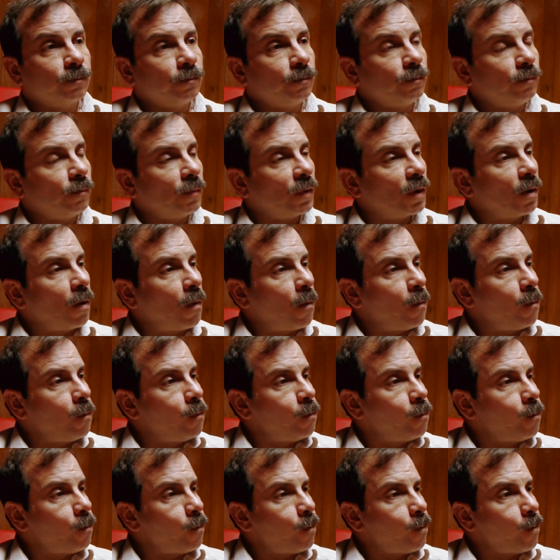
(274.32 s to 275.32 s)
And
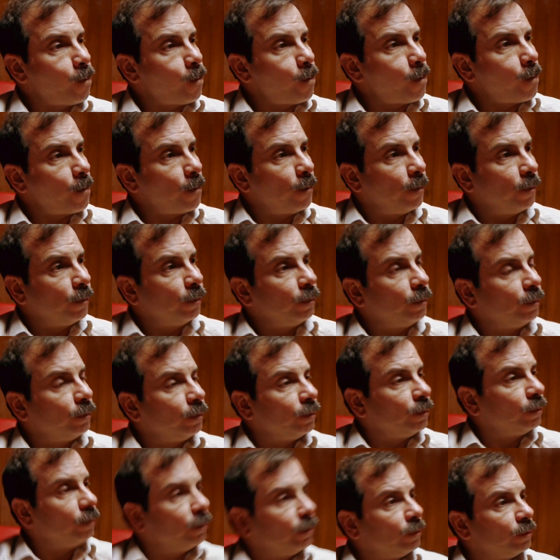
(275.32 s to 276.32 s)
finally, um,
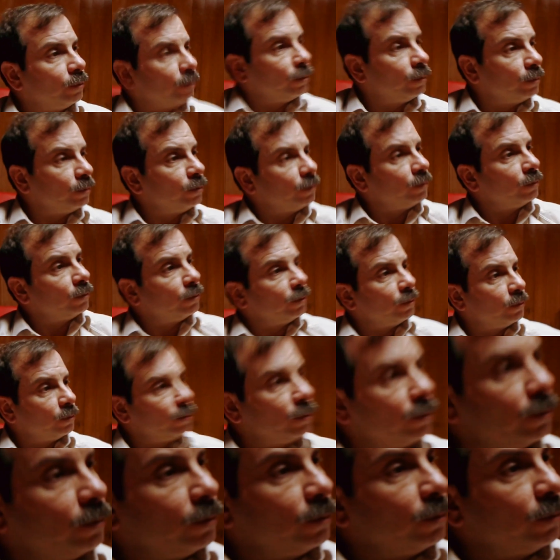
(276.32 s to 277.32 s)
what
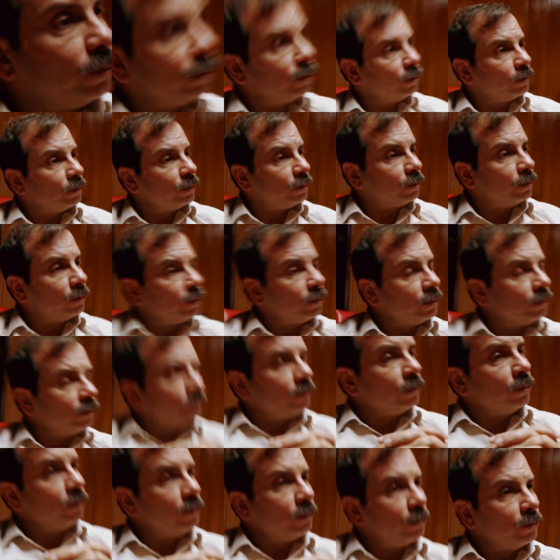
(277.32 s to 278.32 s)
message would
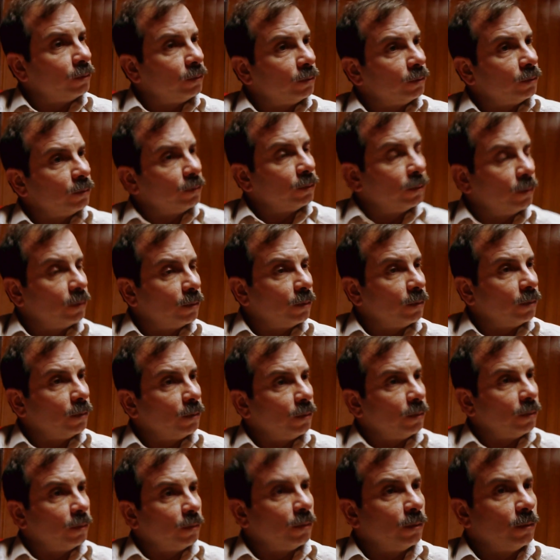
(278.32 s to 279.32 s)
you like us to
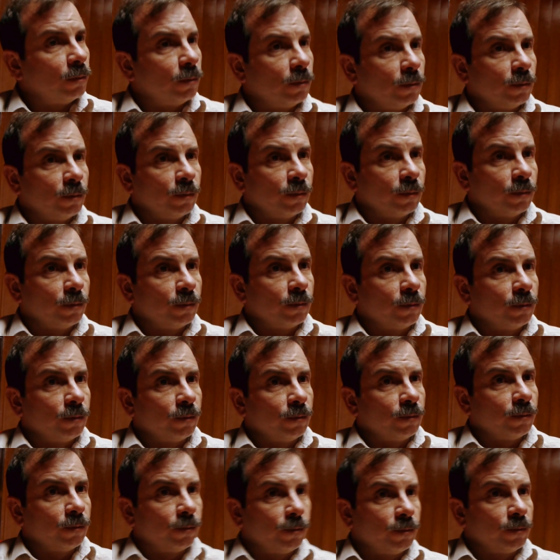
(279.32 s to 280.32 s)
bring back to the
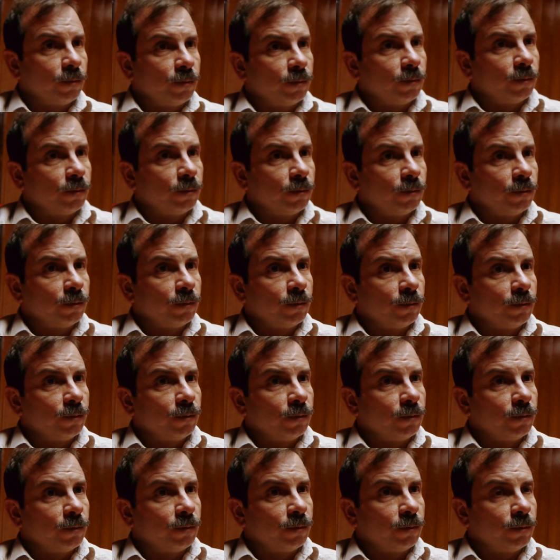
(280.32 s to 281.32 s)
British
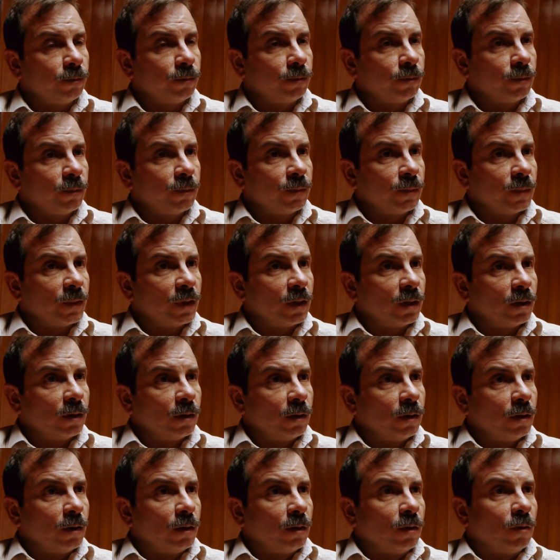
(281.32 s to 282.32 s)
people?
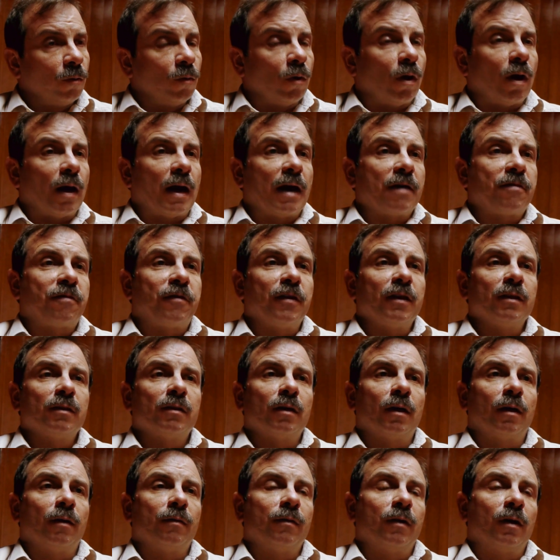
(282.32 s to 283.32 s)
Well, I think
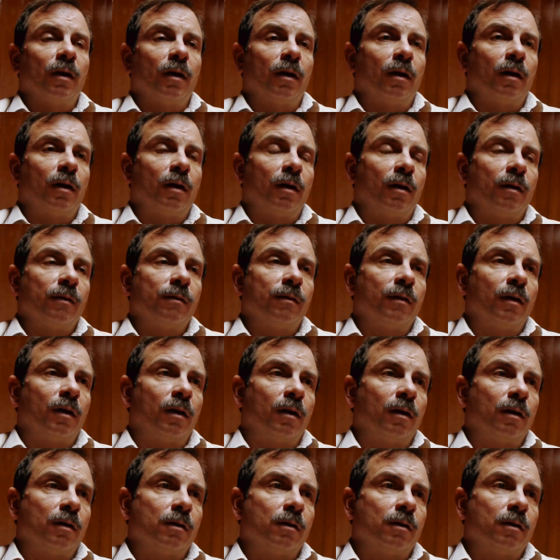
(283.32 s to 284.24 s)
that the, the